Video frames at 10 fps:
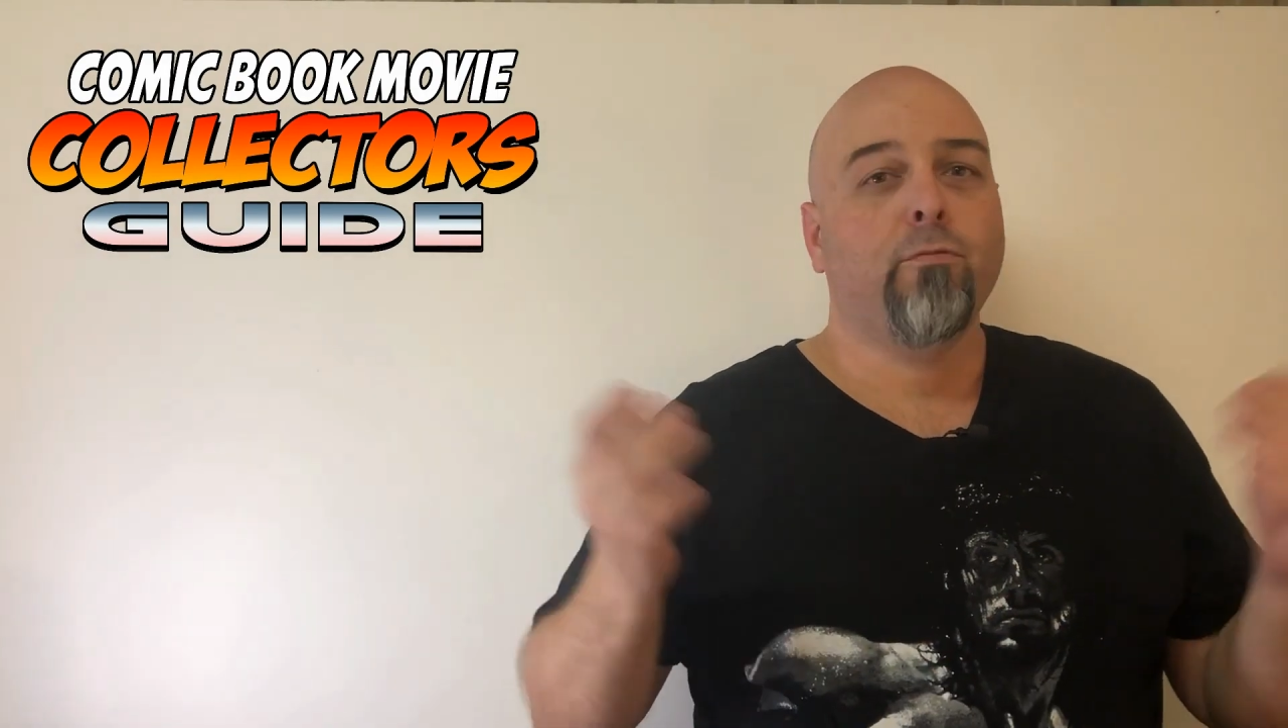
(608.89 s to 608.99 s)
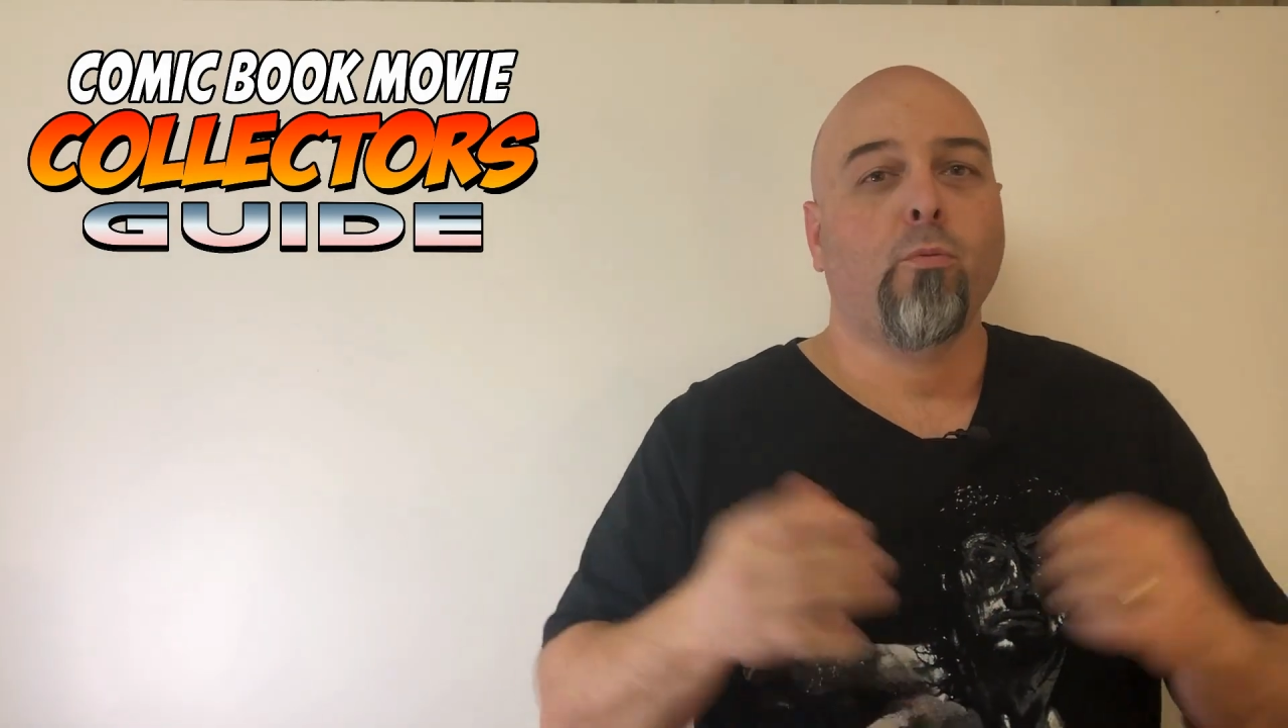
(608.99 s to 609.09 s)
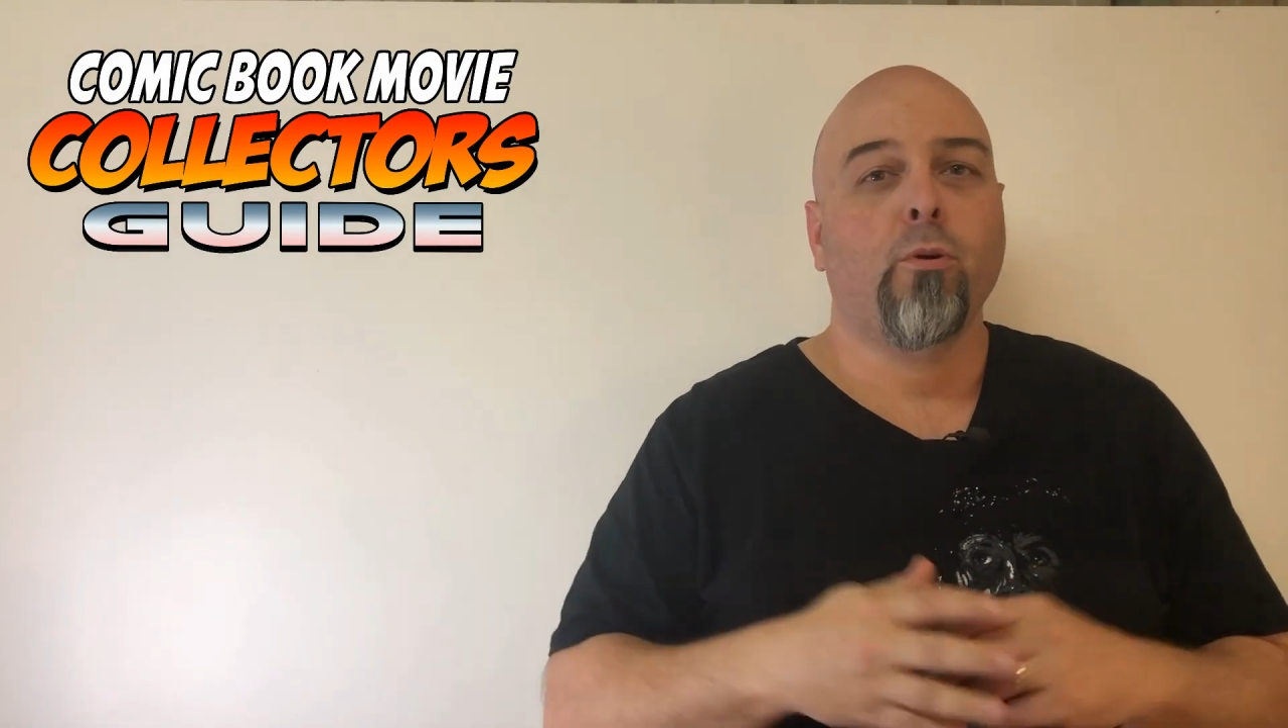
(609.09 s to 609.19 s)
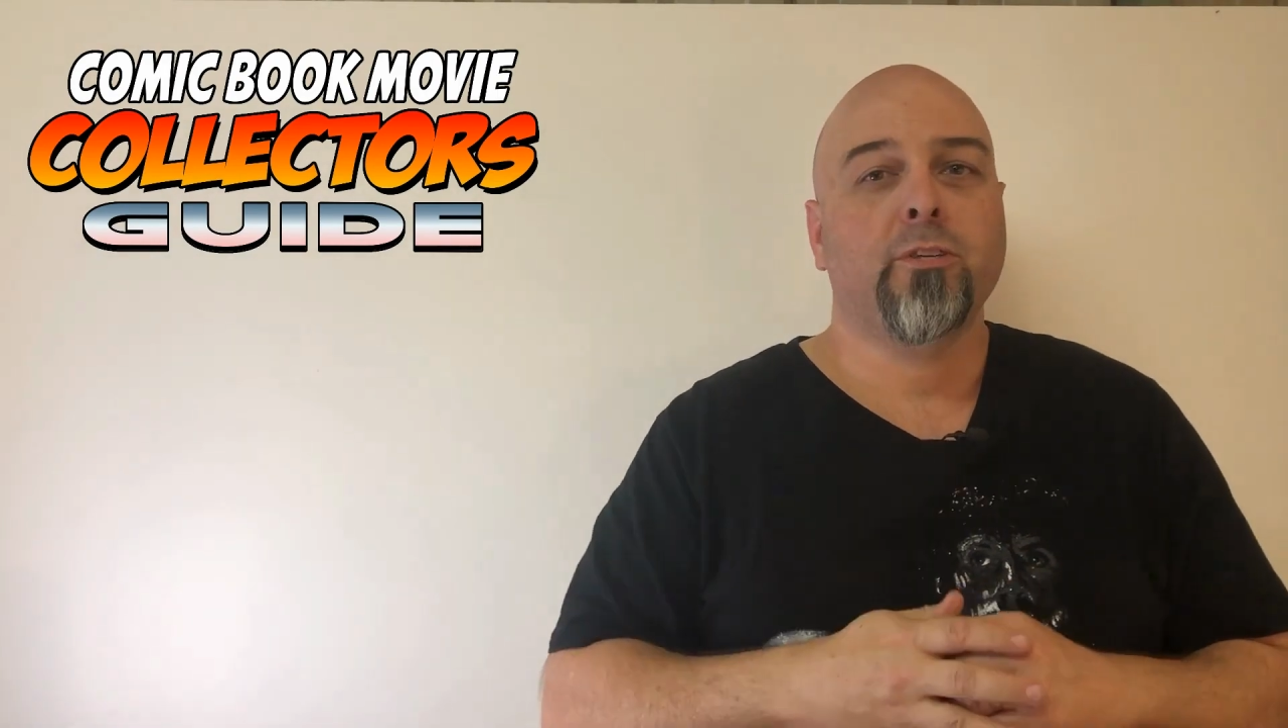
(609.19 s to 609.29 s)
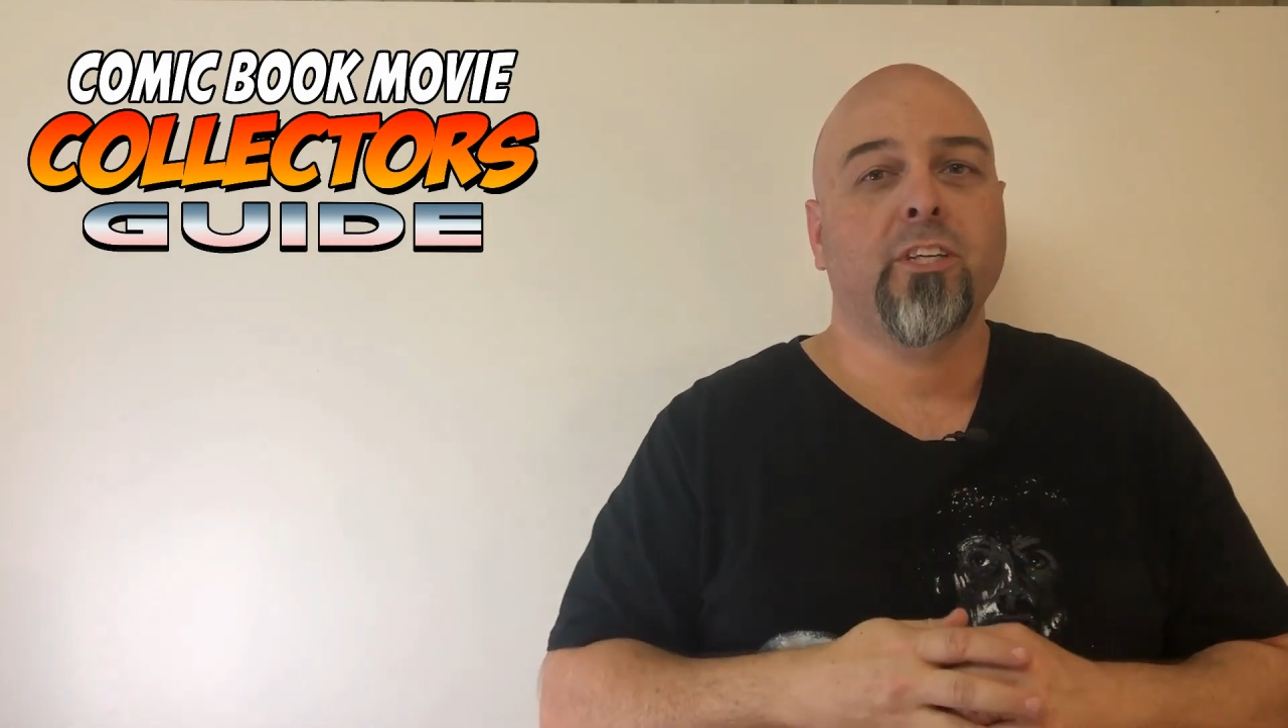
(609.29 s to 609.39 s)
for
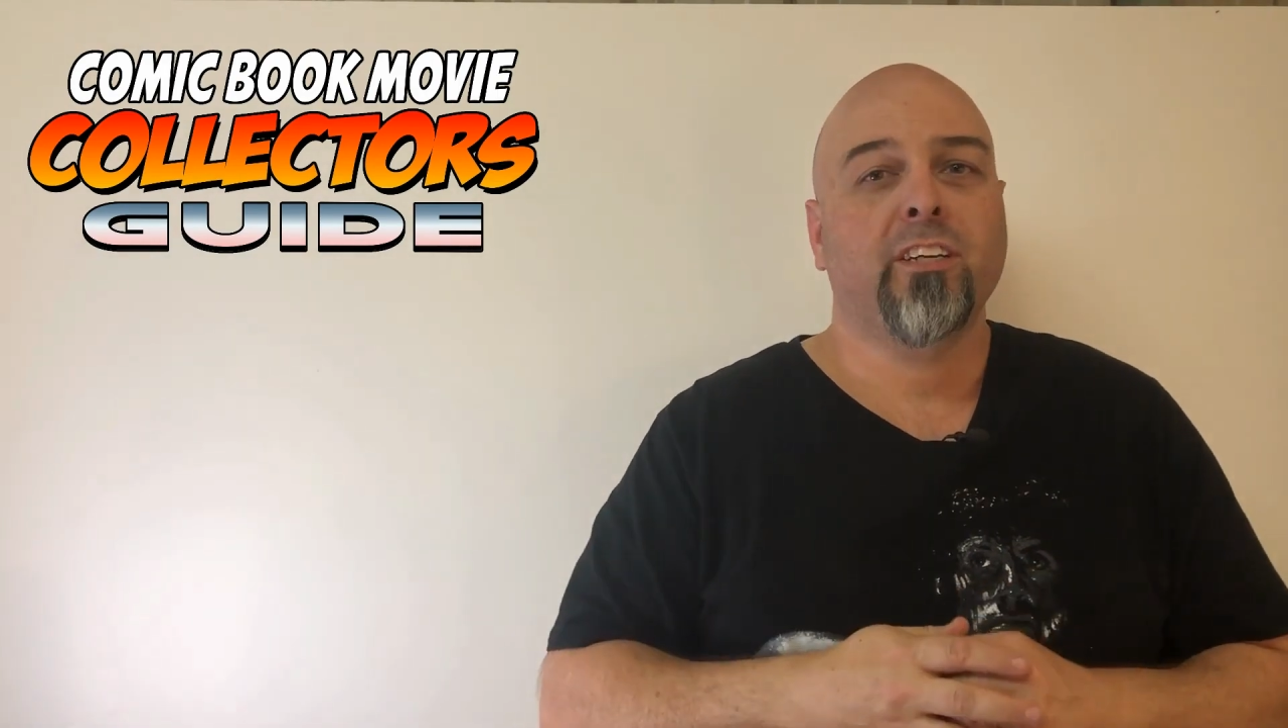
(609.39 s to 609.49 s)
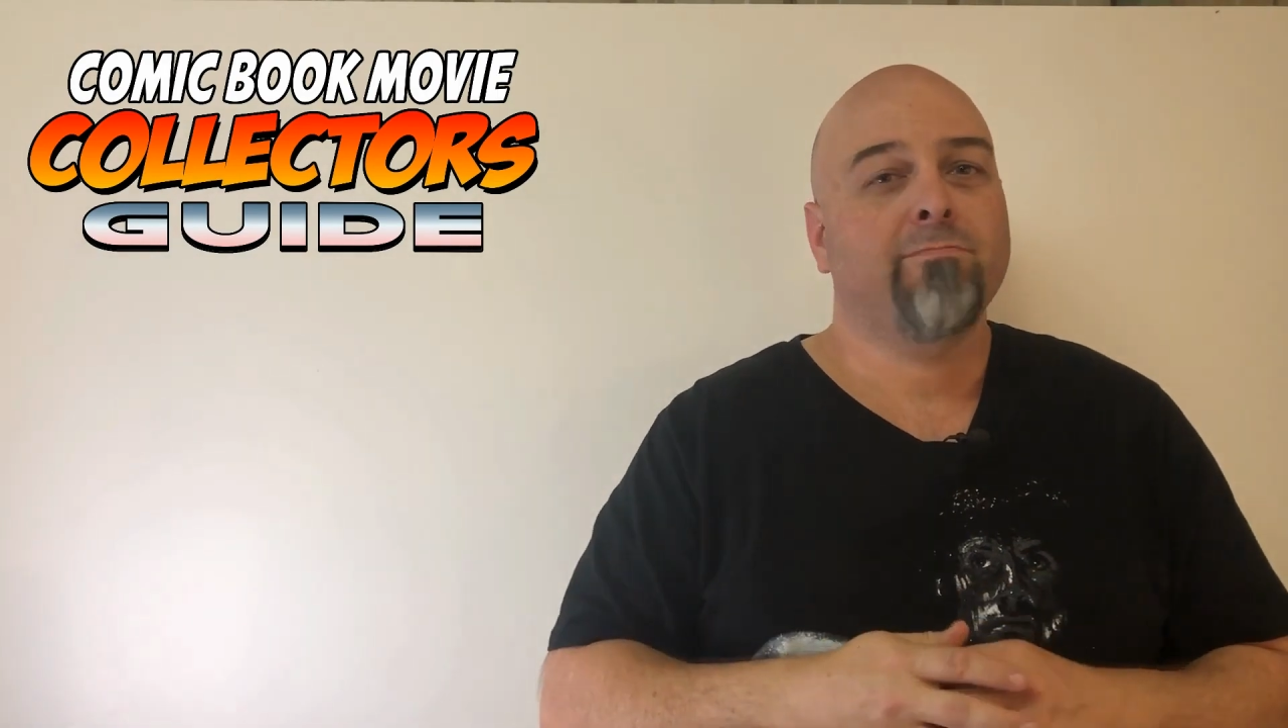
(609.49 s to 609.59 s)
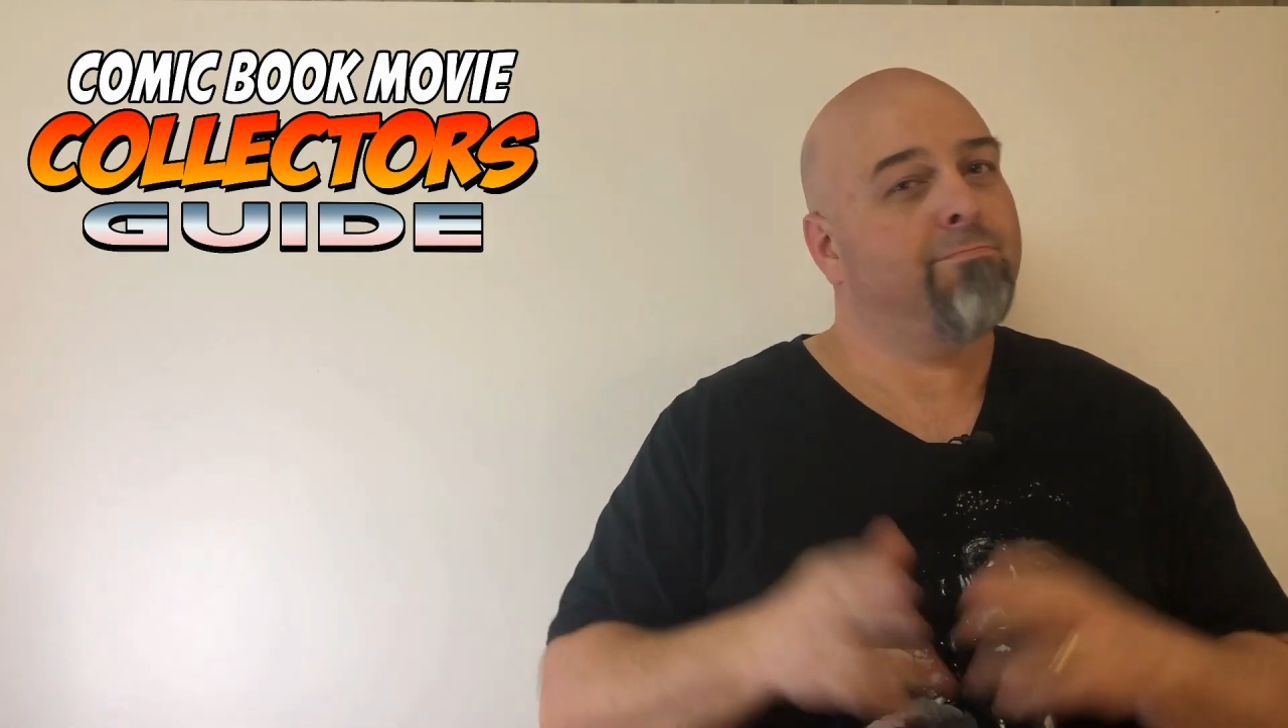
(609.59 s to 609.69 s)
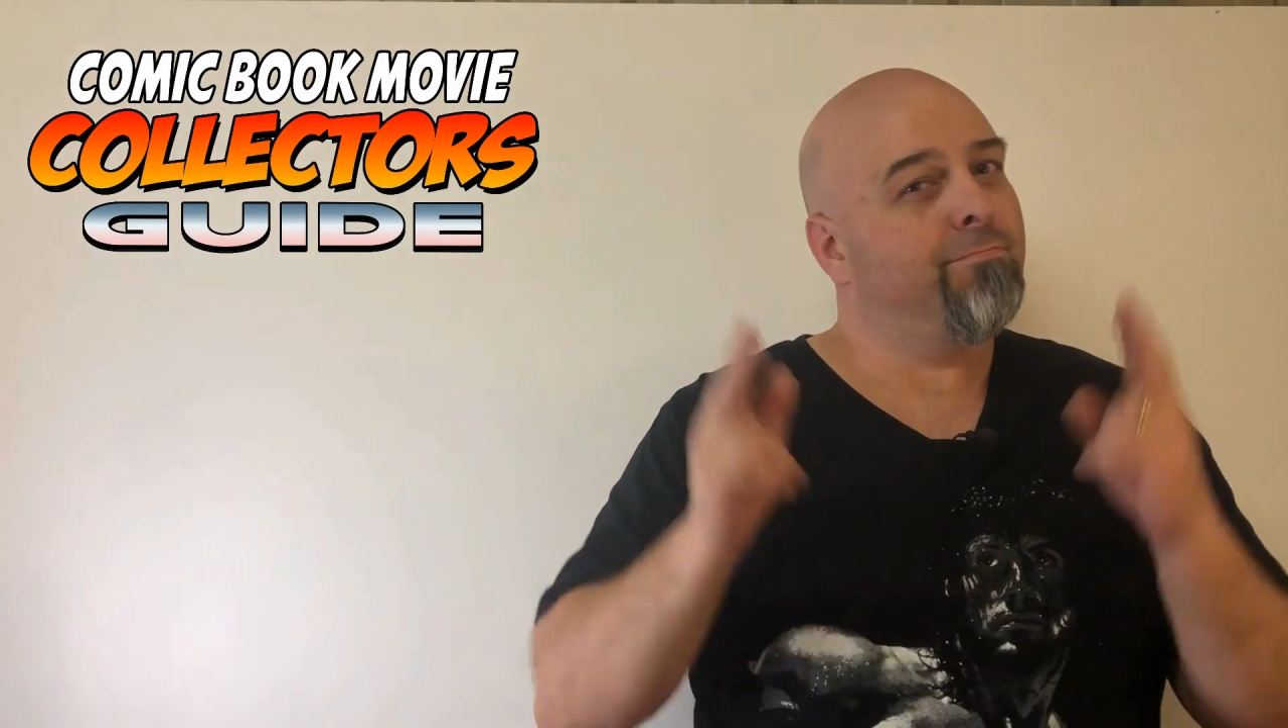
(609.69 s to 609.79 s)
watching,